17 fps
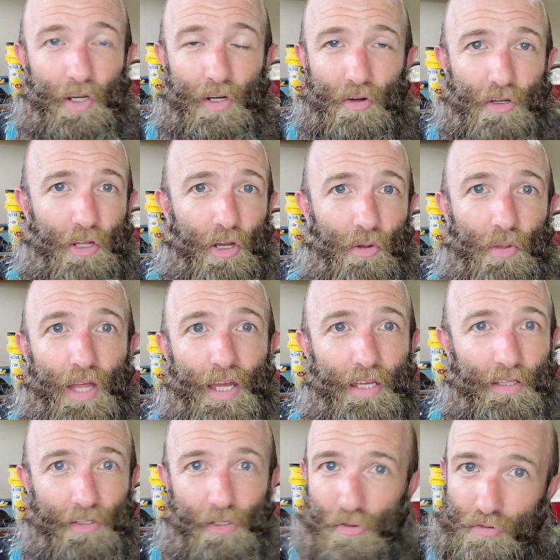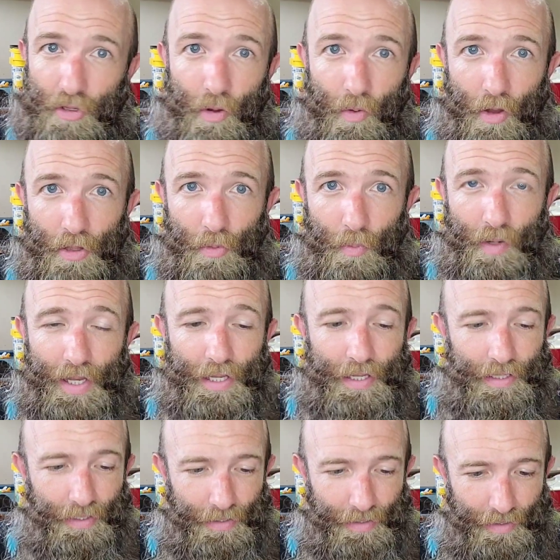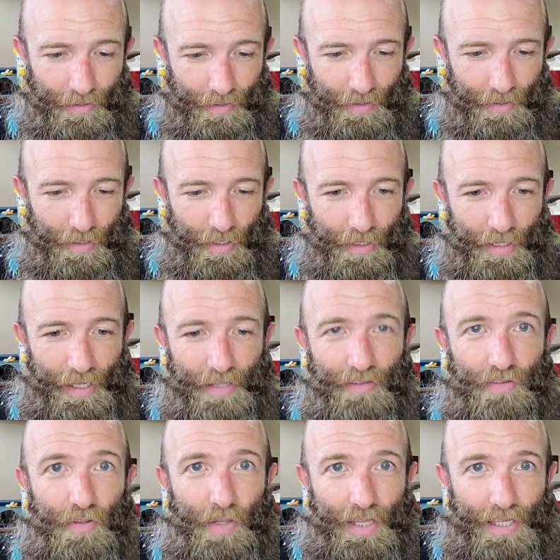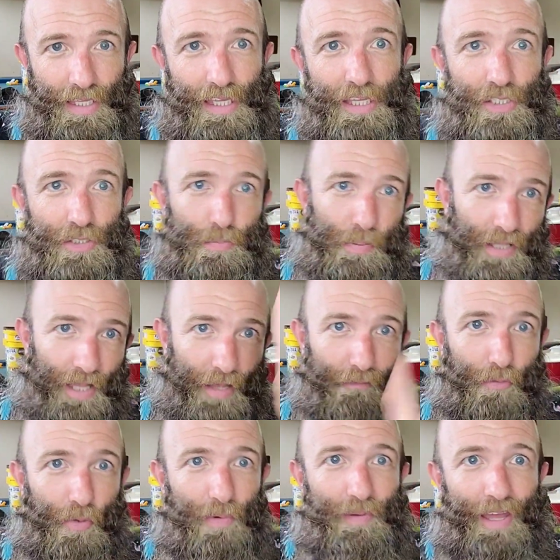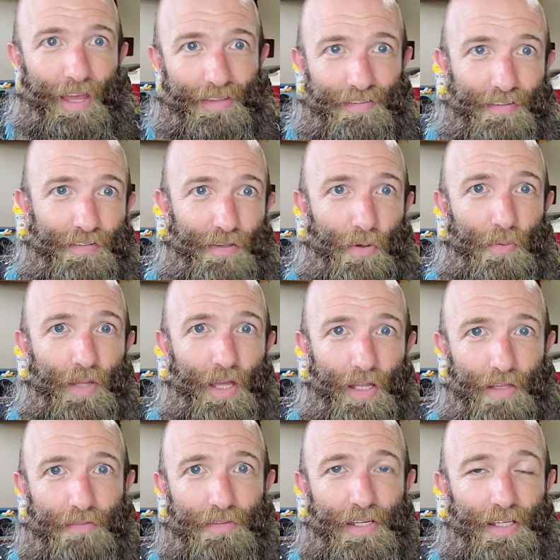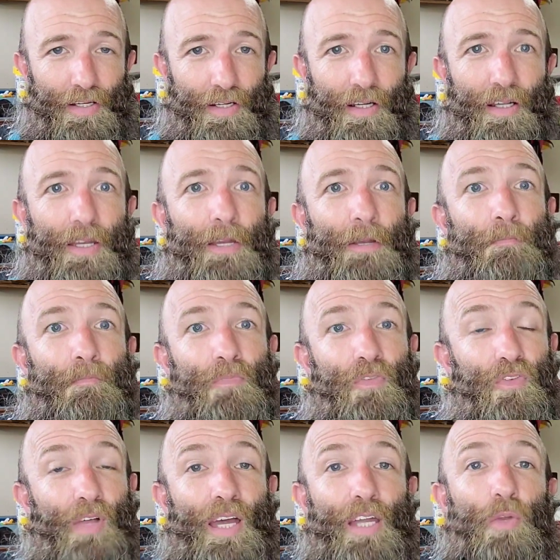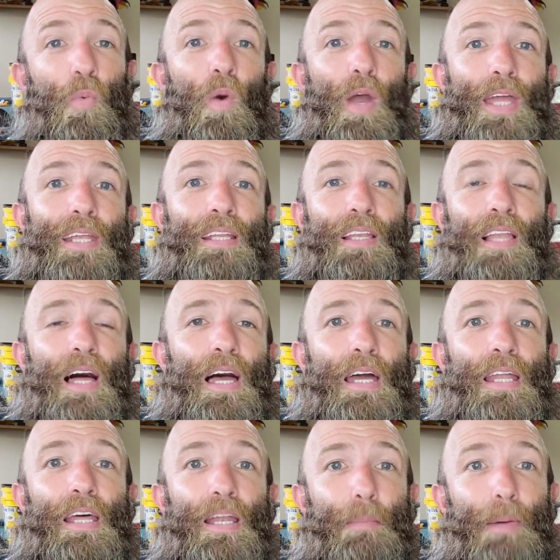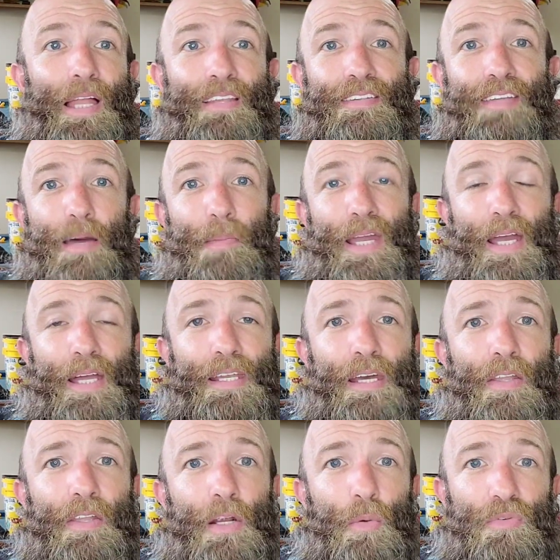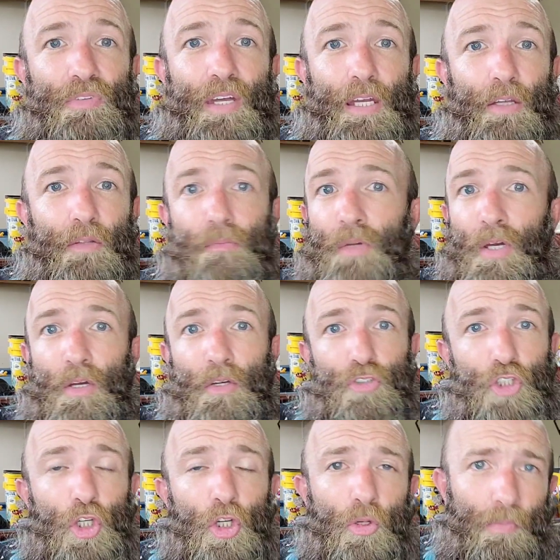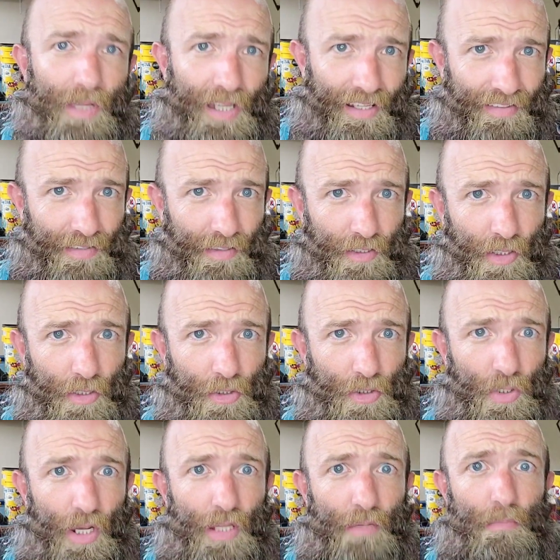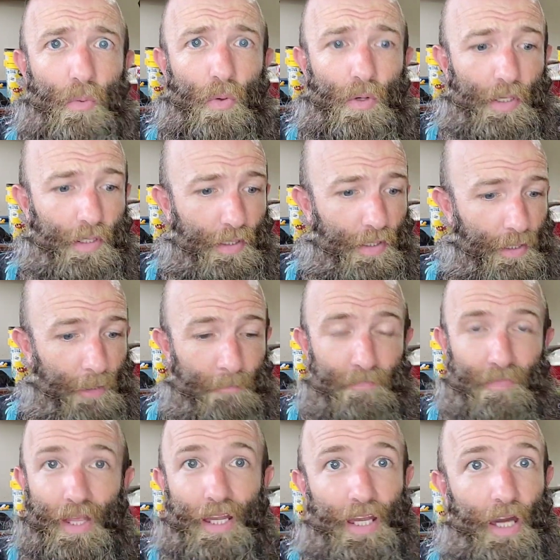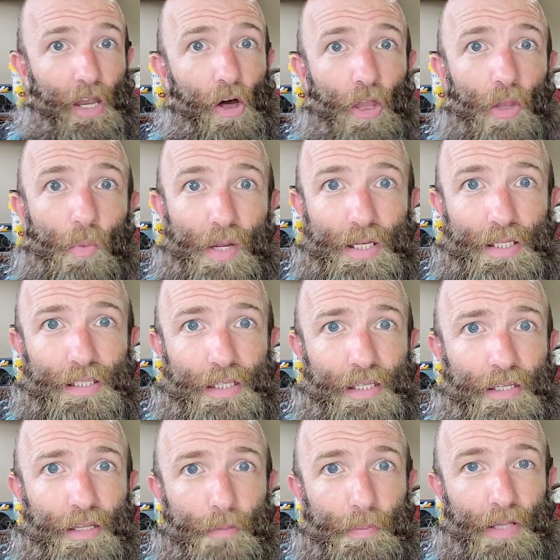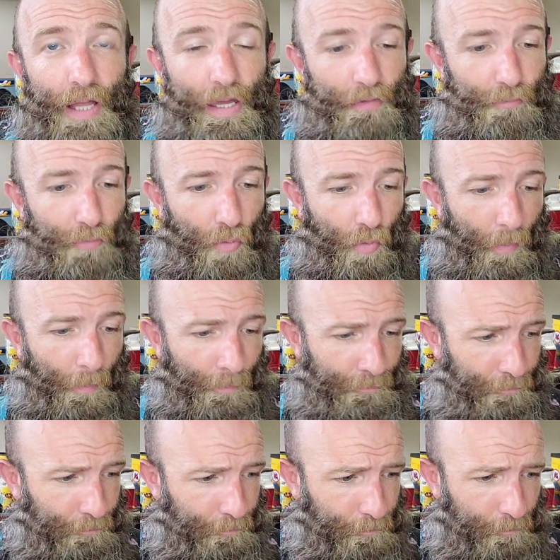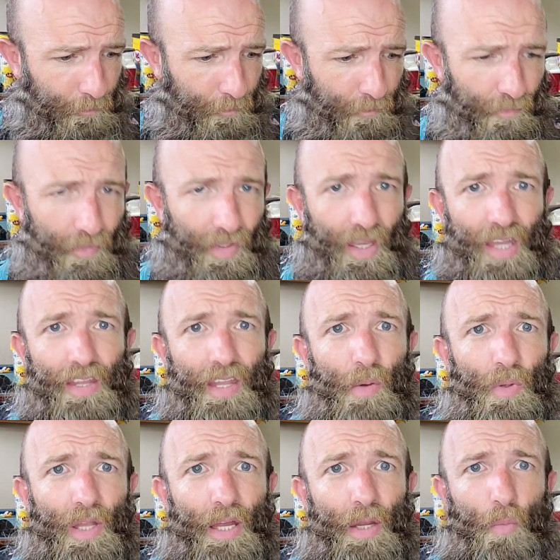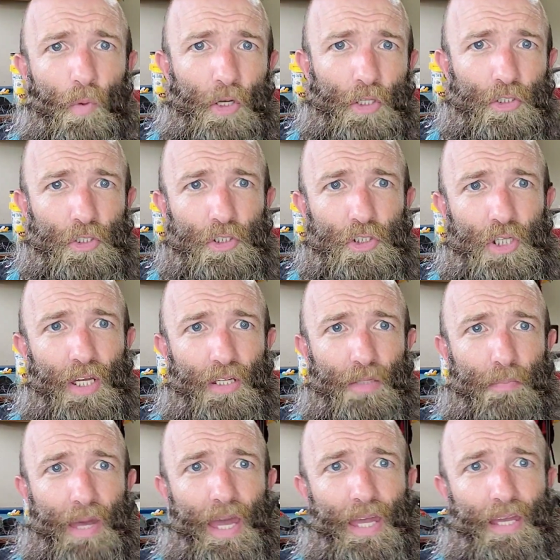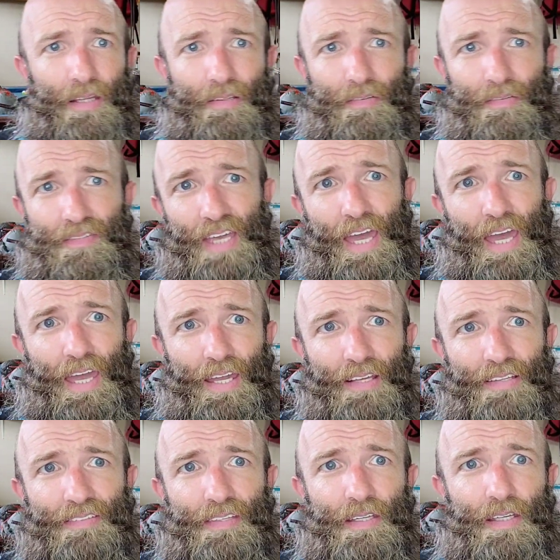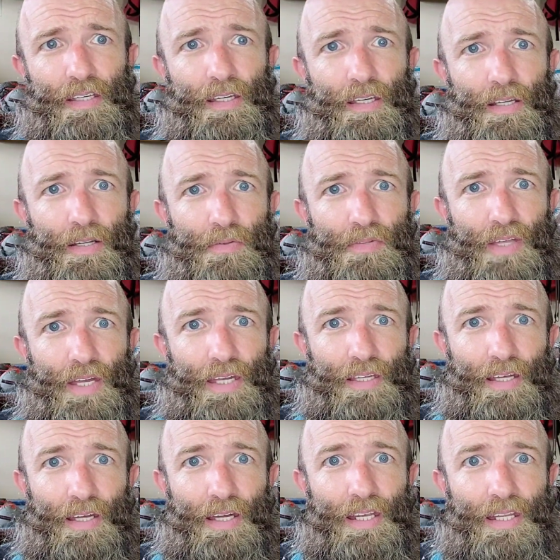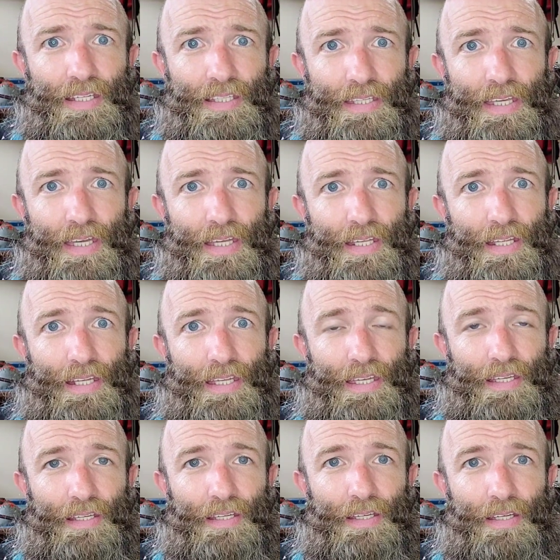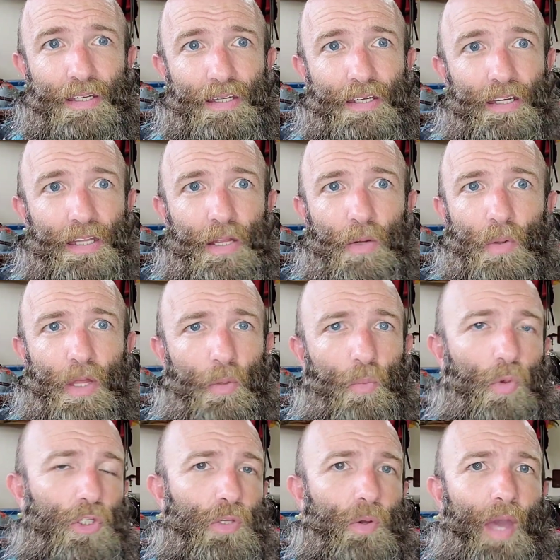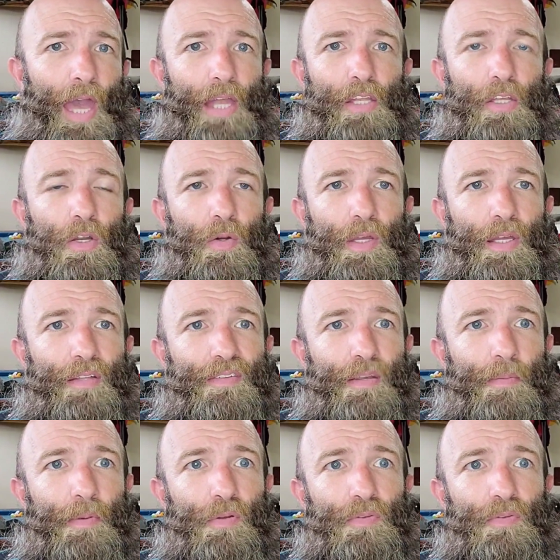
There's no other way. And so like each platform has its own elevator. So I had to wait in line, and by the time I got down there, it was like 2 minutes until the train boarded. I got all the way to the end of the platform, and they were like, where's your checked bag tags? I was like, I didn't get any. And they were like, well, you had to go get some.